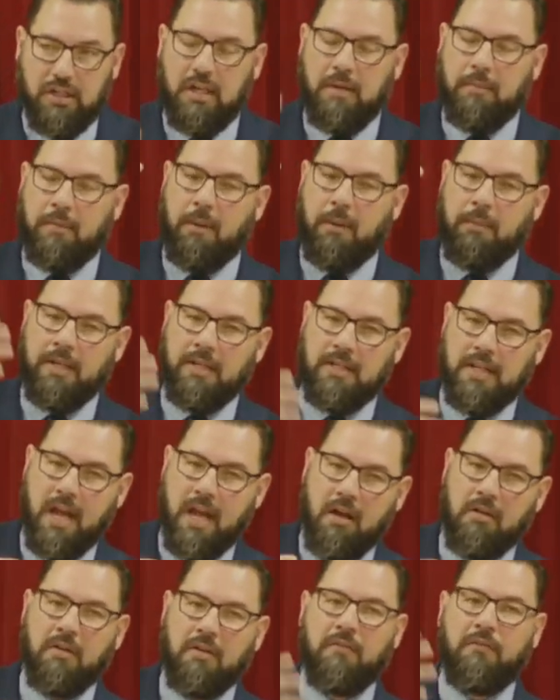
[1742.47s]
him coming
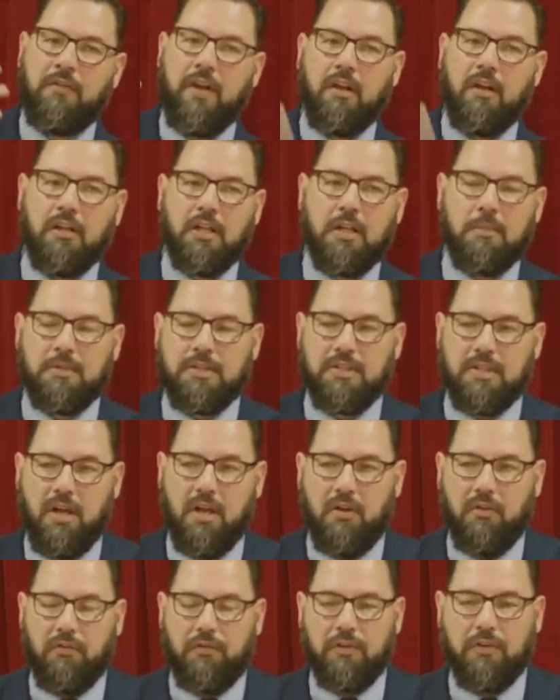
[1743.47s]
down and veiling
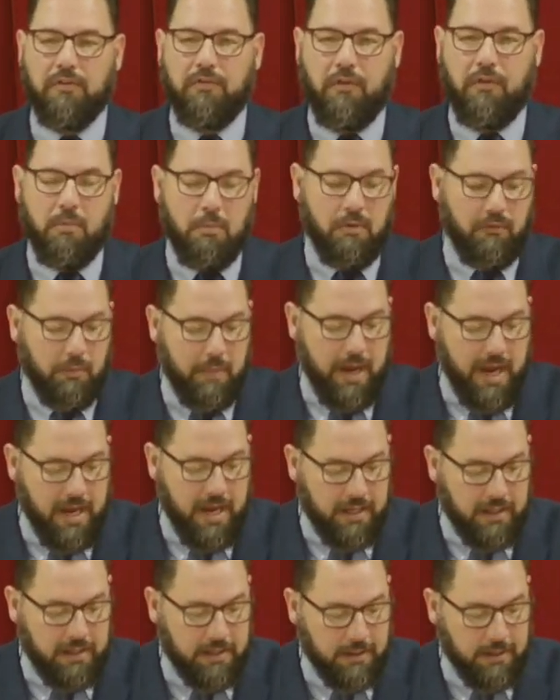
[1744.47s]
himself in the form of a
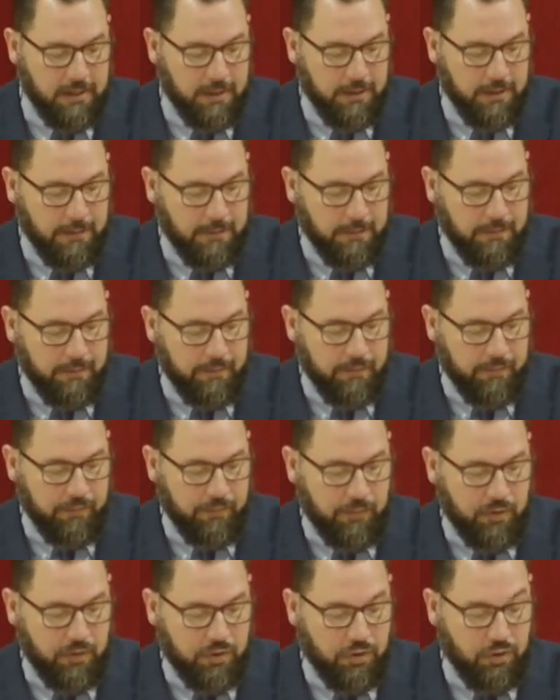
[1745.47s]
man
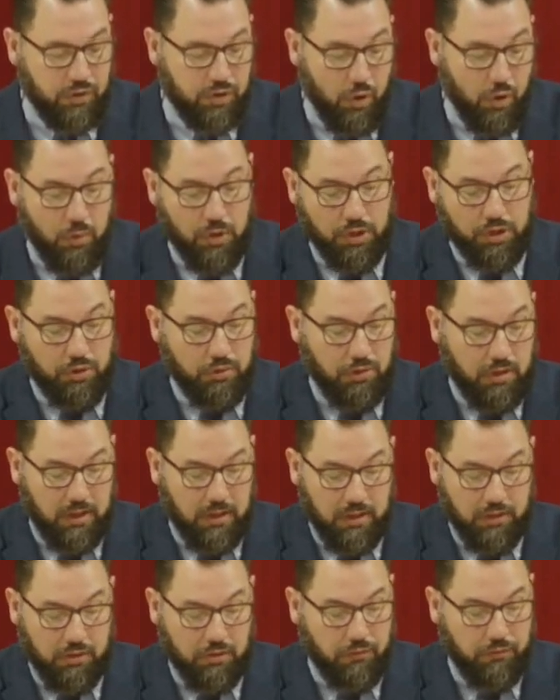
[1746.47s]
to do what you
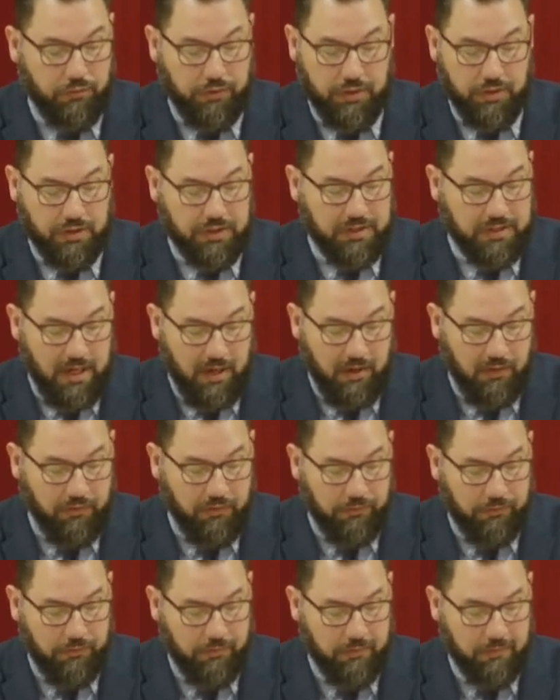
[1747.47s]
couldn't do for
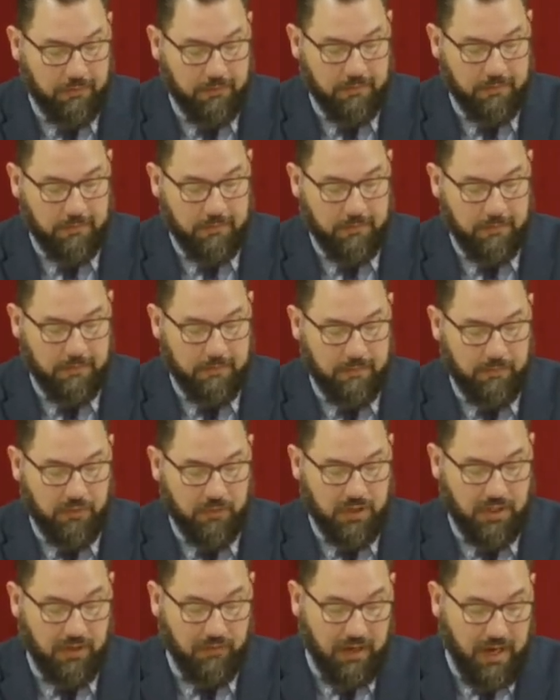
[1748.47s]
yourself,
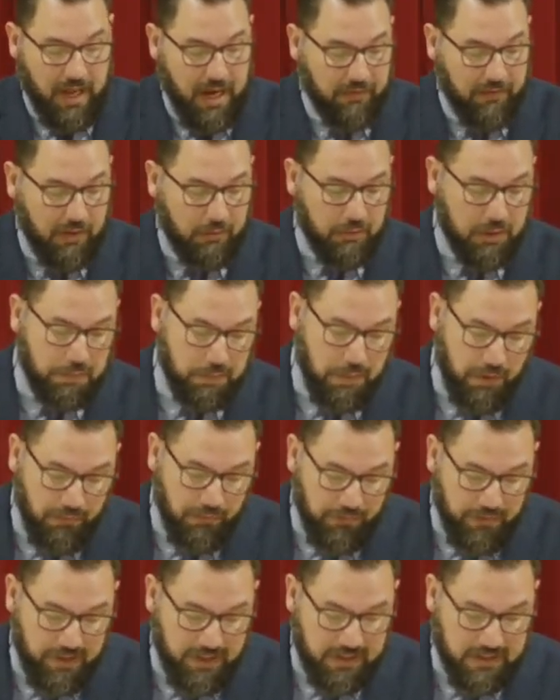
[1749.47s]
to live a life that was
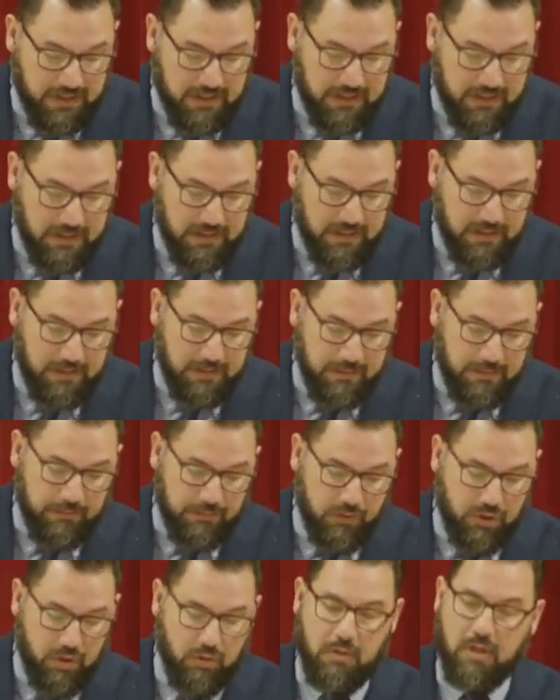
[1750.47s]
perfect,
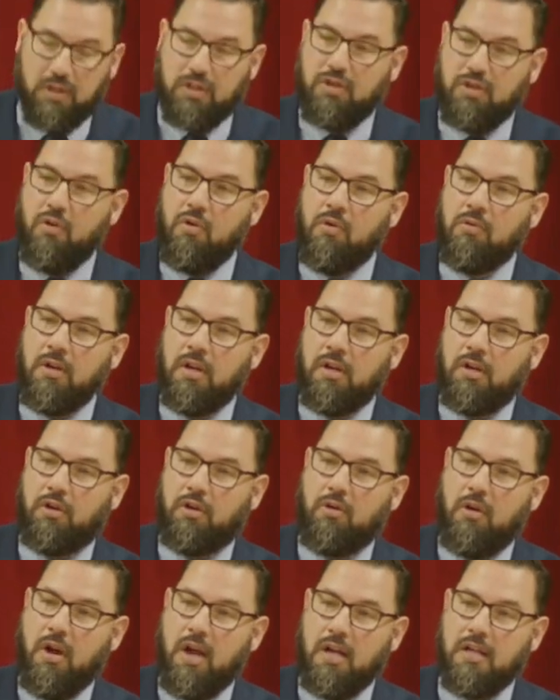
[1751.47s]
to atone on a
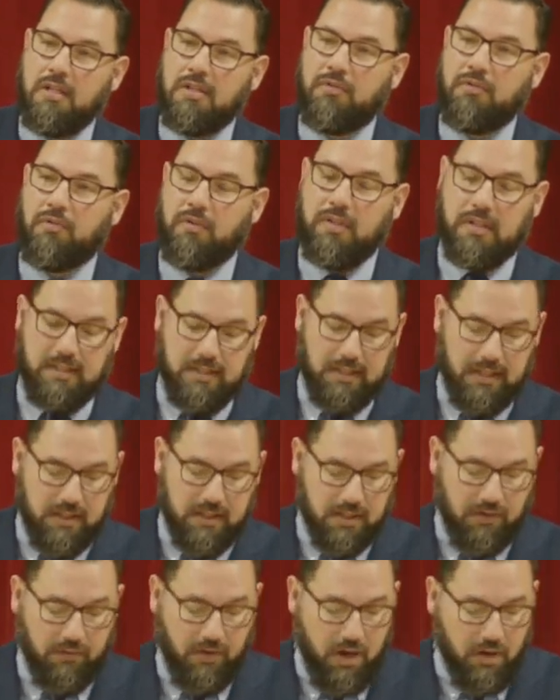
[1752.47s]
cross for the
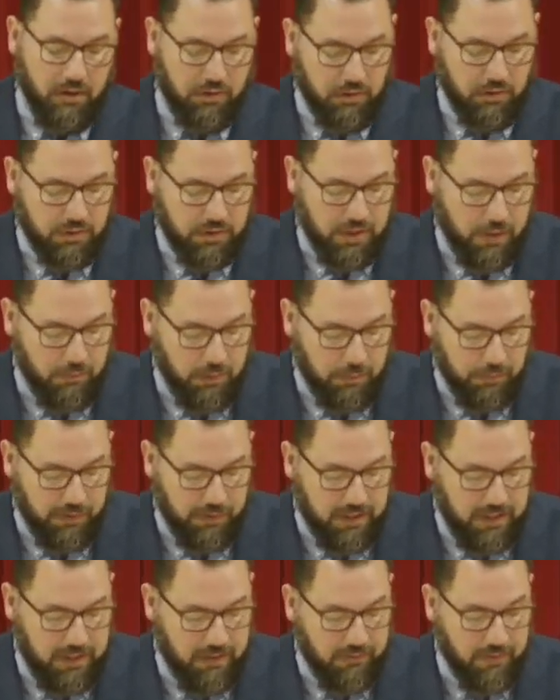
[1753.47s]
sins of all those that would
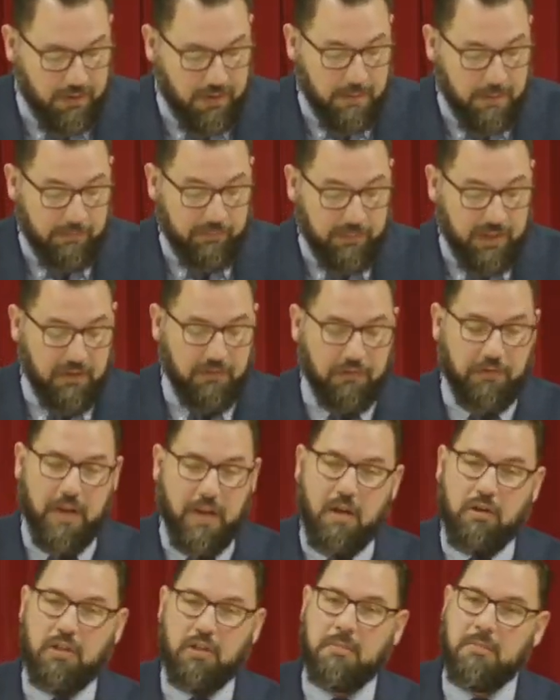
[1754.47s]
believe. He
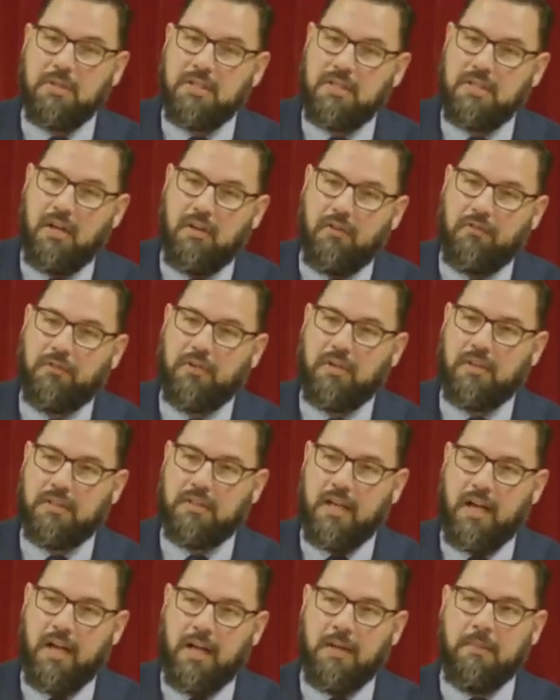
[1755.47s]
veiled himself for a
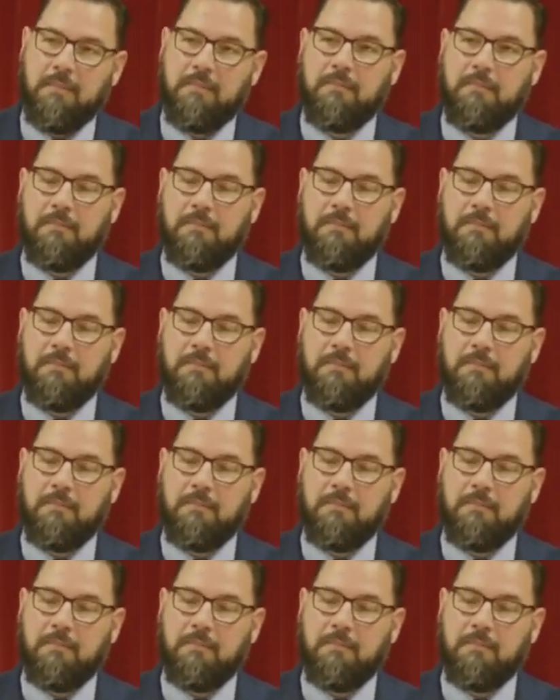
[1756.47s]
time.